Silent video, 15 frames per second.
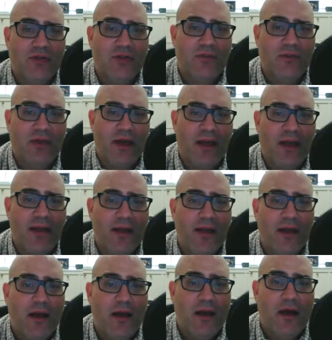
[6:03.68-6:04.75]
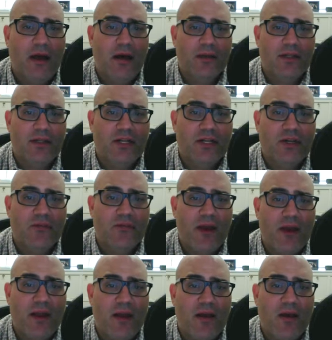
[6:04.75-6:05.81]
Play, Stitcher
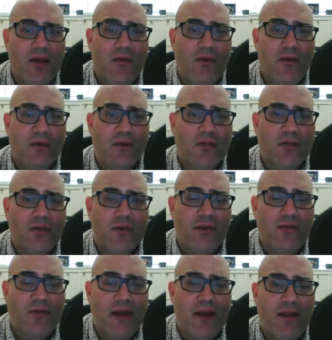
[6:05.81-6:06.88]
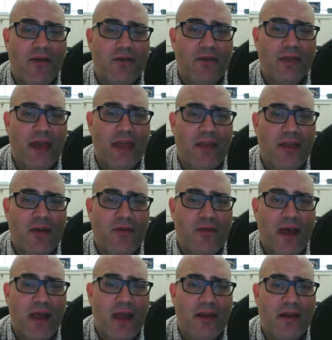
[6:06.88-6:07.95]
Radio, or TuneIn Radio, thank you.
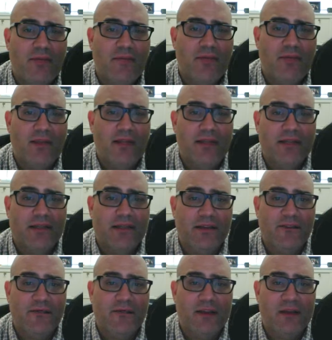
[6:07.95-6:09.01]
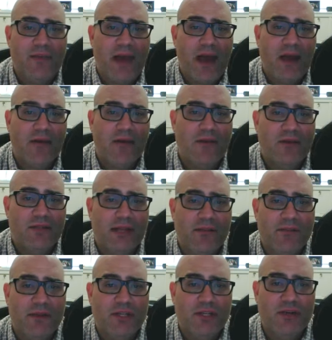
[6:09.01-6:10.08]
And please leave feedback or
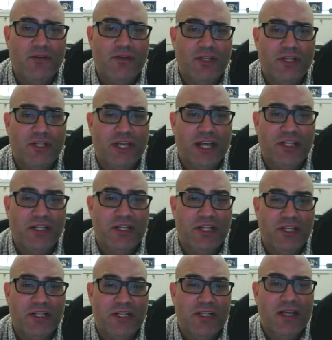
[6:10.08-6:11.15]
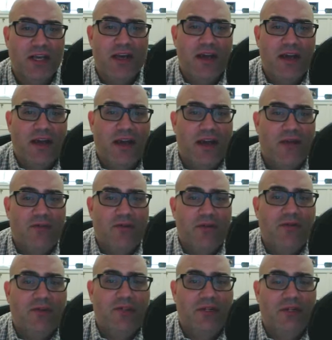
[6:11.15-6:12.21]
send me suggestions. And we
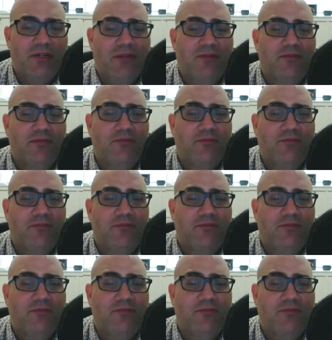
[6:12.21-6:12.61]
will see you soon.